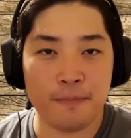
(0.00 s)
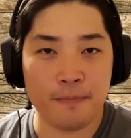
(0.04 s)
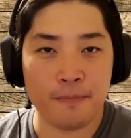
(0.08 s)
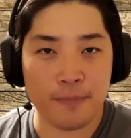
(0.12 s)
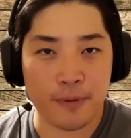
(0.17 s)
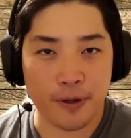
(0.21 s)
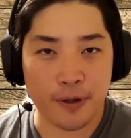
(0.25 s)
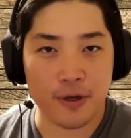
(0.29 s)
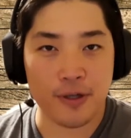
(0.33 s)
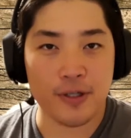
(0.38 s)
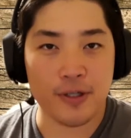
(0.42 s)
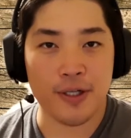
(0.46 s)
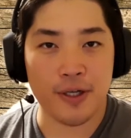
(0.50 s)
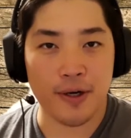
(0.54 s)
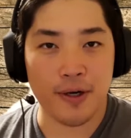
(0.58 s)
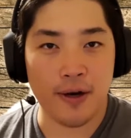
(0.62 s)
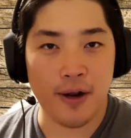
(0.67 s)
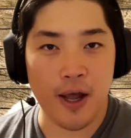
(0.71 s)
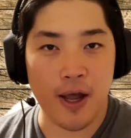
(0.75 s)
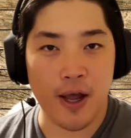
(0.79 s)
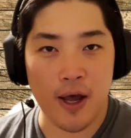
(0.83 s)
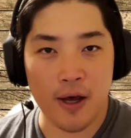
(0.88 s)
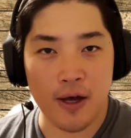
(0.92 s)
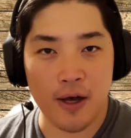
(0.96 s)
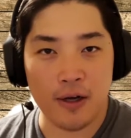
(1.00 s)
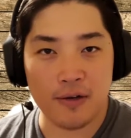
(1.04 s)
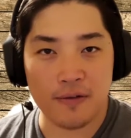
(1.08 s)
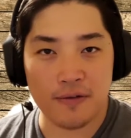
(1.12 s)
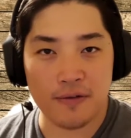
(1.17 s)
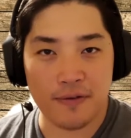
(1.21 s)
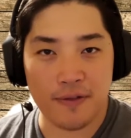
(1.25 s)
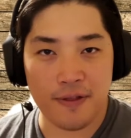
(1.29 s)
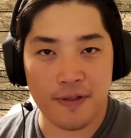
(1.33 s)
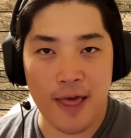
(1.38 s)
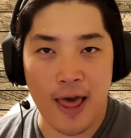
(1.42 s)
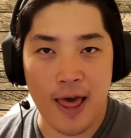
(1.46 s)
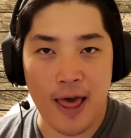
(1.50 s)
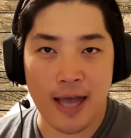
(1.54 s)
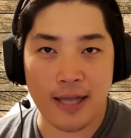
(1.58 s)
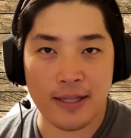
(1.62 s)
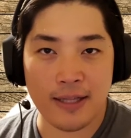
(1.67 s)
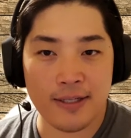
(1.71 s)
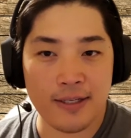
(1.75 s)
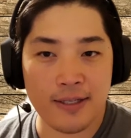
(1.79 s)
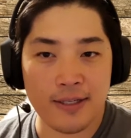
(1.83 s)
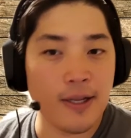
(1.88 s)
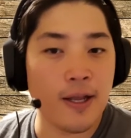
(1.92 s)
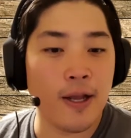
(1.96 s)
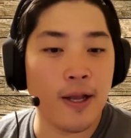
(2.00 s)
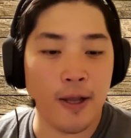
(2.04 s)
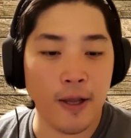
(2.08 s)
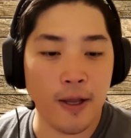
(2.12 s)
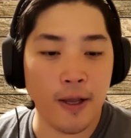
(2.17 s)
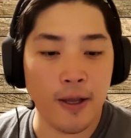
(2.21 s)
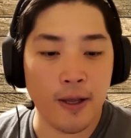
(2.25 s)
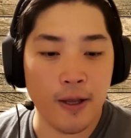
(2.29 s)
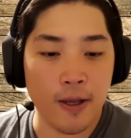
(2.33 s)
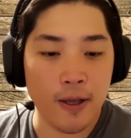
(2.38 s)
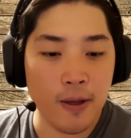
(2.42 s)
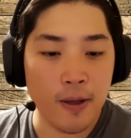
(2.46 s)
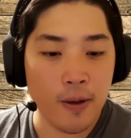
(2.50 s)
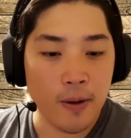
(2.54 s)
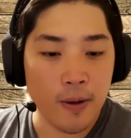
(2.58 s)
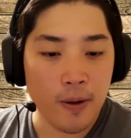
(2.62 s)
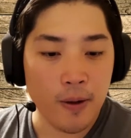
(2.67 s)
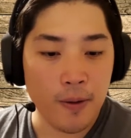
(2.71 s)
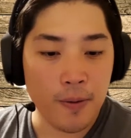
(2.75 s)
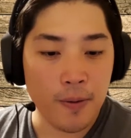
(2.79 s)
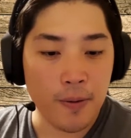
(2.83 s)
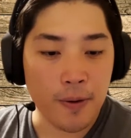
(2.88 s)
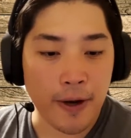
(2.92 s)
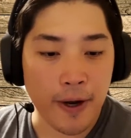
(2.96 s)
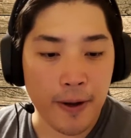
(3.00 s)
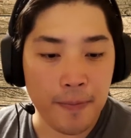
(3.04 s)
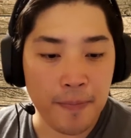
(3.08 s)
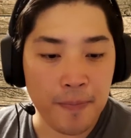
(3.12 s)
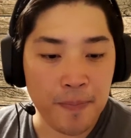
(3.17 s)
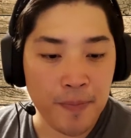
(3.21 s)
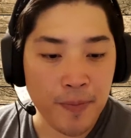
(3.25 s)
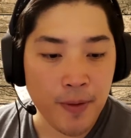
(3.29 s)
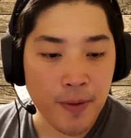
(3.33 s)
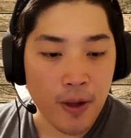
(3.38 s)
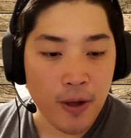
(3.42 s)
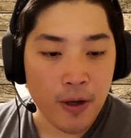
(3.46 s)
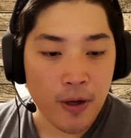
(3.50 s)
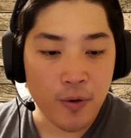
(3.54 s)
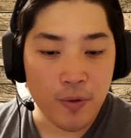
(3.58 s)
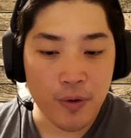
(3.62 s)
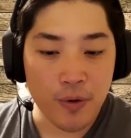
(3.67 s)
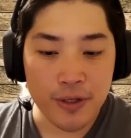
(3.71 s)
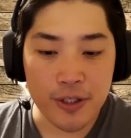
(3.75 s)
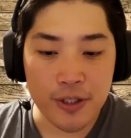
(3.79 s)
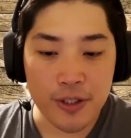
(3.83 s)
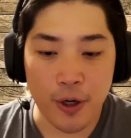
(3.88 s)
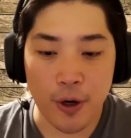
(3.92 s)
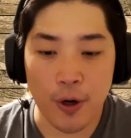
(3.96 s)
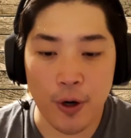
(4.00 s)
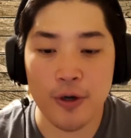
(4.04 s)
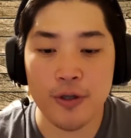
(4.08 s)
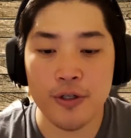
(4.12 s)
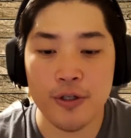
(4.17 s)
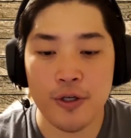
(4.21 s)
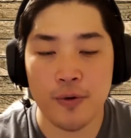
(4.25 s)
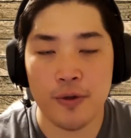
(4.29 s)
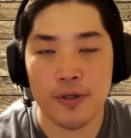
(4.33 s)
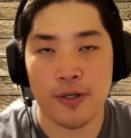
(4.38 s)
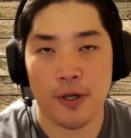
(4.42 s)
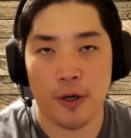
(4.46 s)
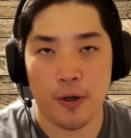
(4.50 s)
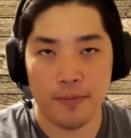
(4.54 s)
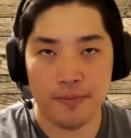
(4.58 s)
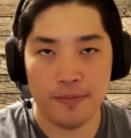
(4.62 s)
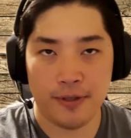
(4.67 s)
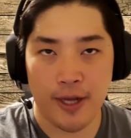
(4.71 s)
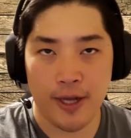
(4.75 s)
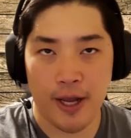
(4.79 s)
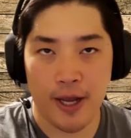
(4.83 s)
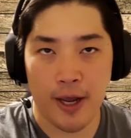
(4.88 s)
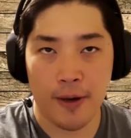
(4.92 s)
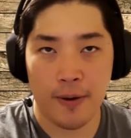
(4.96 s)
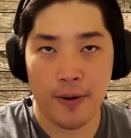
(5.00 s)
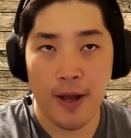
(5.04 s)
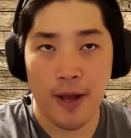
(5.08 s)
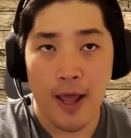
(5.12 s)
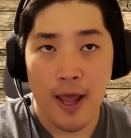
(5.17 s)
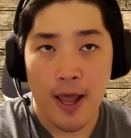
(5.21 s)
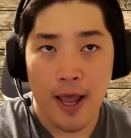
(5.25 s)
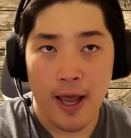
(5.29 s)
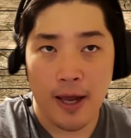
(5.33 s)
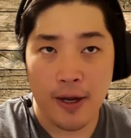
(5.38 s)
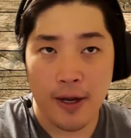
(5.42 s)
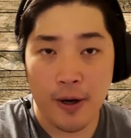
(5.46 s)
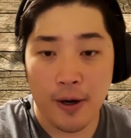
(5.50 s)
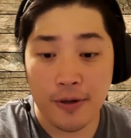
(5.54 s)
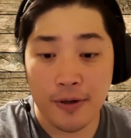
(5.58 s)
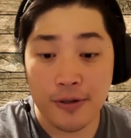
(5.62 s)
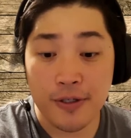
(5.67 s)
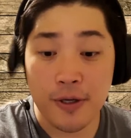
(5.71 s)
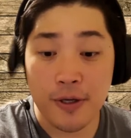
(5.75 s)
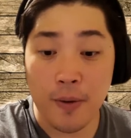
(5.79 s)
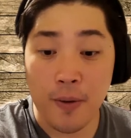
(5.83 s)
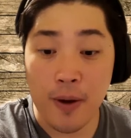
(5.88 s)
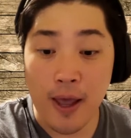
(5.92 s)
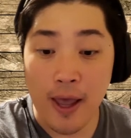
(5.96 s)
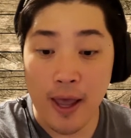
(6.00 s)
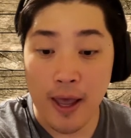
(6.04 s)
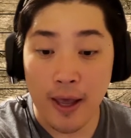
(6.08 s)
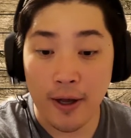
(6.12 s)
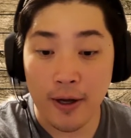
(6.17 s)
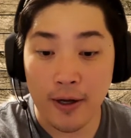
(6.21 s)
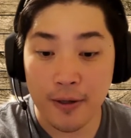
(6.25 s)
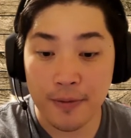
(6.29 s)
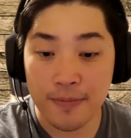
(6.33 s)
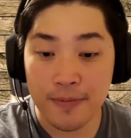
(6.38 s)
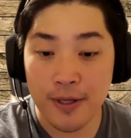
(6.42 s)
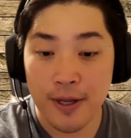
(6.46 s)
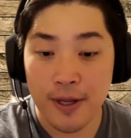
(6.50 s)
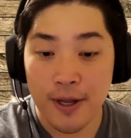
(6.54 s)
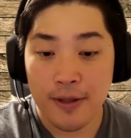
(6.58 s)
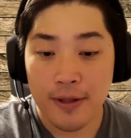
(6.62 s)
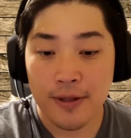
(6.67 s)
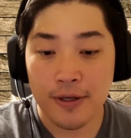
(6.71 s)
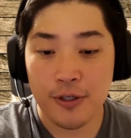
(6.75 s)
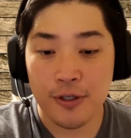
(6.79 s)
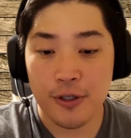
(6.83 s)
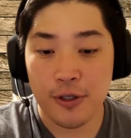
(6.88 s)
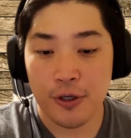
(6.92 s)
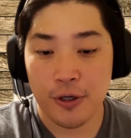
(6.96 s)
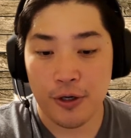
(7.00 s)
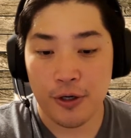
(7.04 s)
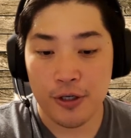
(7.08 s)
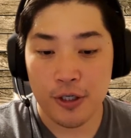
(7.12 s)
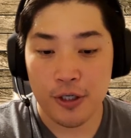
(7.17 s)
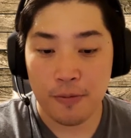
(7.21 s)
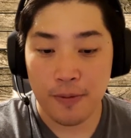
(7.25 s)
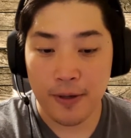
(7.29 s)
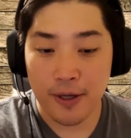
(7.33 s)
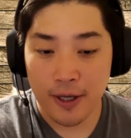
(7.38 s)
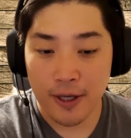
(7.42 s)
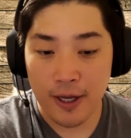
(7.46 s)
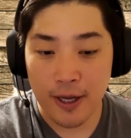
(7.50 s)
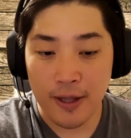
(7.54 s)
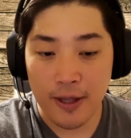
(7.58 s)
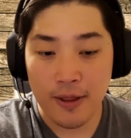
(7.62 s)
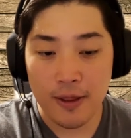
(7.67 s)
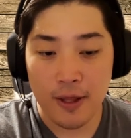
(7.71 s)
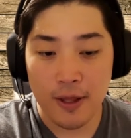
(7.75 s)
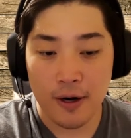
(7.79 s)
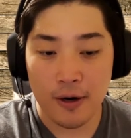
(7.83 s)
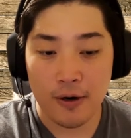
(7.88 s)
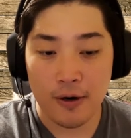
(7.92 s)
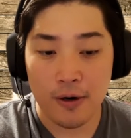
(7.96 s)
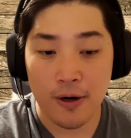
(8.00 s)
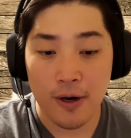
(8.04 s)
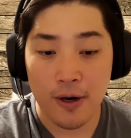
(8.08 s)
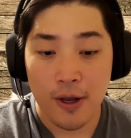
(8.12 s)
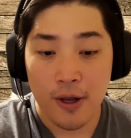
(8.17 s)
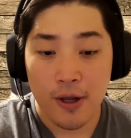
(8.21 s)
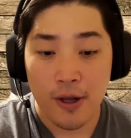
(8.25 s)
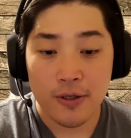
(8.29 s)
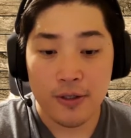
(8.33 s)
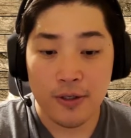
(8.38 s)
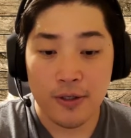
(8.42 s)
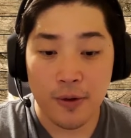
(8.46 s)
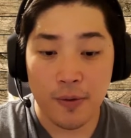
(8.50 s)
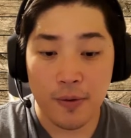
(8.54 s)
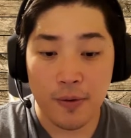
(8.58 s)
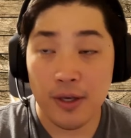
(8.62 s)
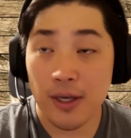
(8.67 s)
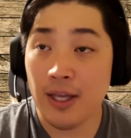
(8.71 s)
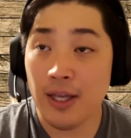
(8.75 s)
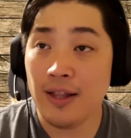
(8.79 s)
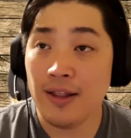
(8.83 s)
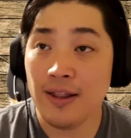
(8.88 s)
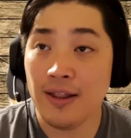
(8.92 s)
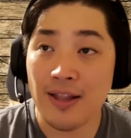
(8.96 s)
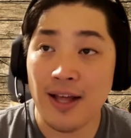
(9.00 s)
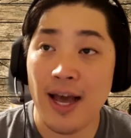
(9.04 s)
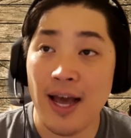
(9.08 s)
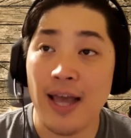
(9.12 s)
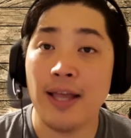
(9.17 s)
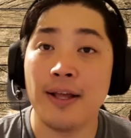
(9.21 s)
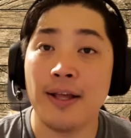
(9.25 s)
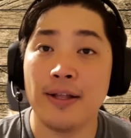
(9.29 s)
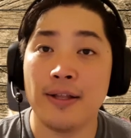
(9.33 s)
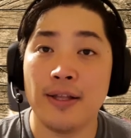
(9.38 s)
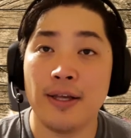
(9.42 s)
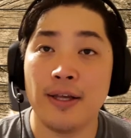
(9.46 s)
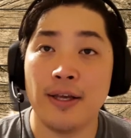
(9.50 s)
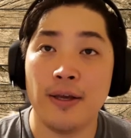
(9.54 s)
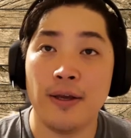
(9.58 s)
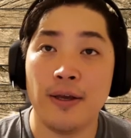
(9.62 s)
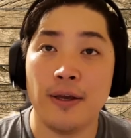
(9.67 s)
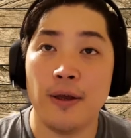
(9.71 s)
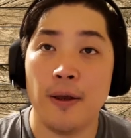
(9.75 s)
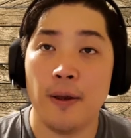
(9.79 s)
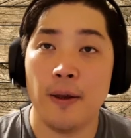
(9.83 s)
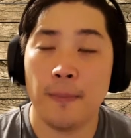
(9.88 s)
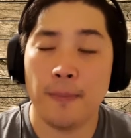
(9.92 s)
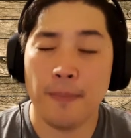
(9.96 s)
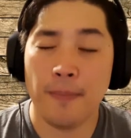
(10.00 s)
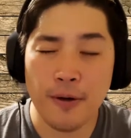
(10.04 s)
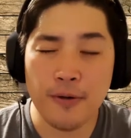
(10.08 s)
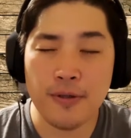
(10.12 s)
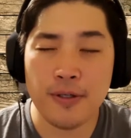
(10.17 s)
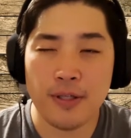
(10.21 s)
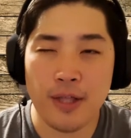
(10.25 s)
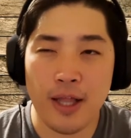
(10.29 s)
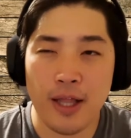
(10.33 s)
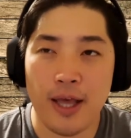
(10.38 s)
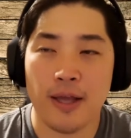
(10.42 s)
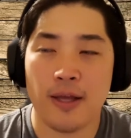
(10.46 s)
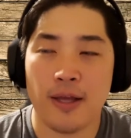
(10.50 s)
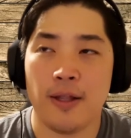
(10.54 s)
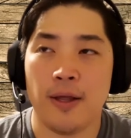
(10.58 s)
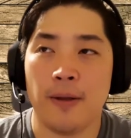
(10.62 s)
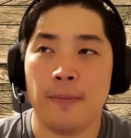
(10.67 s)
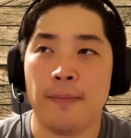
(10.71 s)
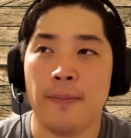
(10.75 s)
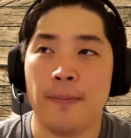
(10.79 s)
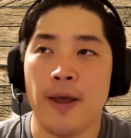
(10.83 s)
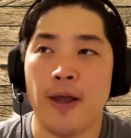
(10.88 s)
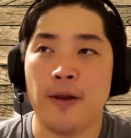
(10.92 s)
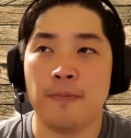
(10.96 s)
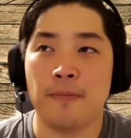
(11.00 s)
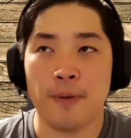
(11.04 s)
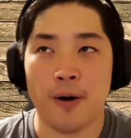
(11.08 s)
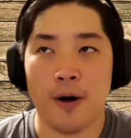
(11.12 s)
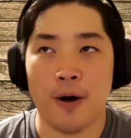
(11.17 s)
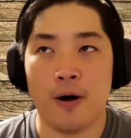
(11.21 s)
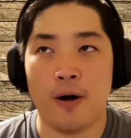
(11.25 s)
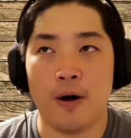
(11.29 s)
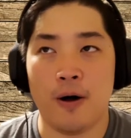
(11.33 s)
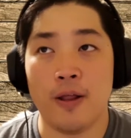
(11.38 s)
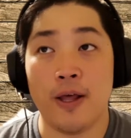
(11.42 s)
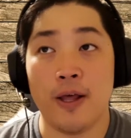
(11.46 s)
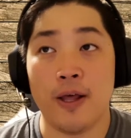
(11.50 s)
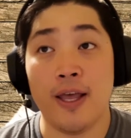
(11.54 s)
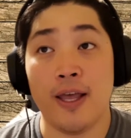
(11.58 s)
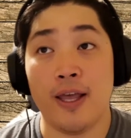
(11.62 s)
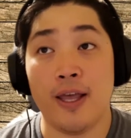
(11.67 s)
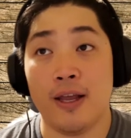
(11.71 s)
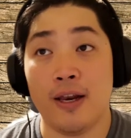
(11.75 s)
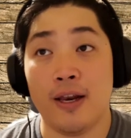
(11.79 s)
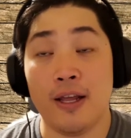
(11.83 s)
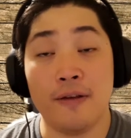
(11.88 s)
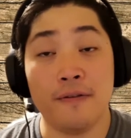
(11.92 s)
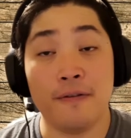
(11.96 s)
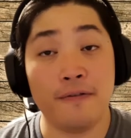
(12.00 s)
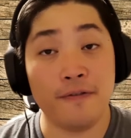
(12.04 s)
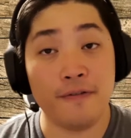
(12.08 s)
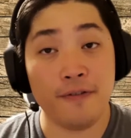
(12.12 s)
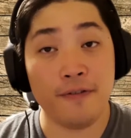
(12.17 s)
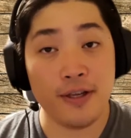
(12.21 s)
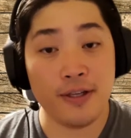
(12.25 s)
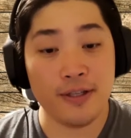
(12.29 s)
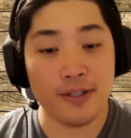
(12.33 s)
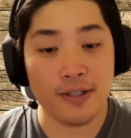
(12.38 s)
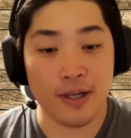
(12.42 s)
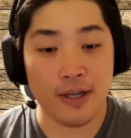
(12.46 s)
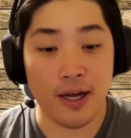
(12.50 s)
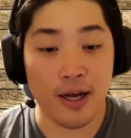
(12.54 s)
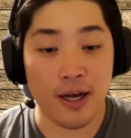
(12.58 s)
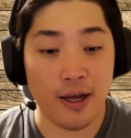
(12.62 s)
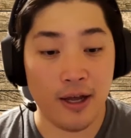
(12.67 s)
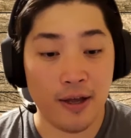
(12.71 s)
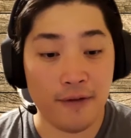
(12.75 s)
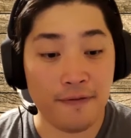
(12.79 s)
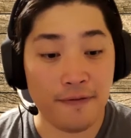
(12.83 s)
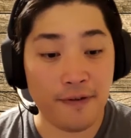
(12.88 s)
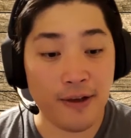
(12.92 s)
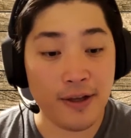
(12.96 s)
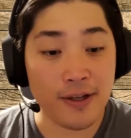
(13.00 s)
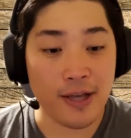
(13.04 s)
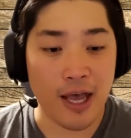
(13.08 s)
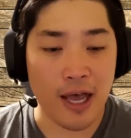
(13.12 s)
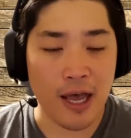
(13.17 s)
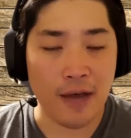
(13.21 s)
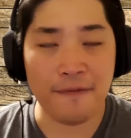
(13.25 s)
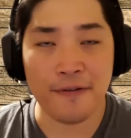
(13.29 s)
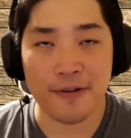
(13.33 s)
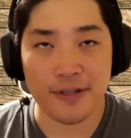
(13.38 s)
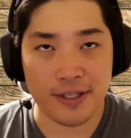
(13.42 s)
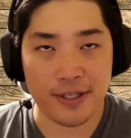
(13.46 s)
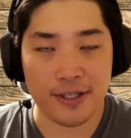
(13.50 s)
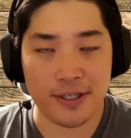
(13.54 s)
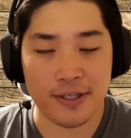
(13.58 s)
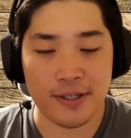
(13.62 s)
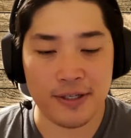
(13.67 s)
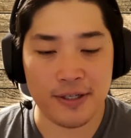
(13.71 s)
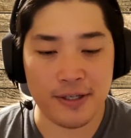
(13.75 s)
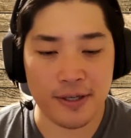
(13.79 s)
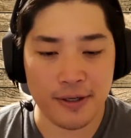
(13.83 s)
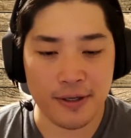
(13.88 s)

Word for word: person of that city, okay? Who returned to his hometown and he also helped the church begin there. So he likely, most likely, met Paul in Ephes uh, Ephesus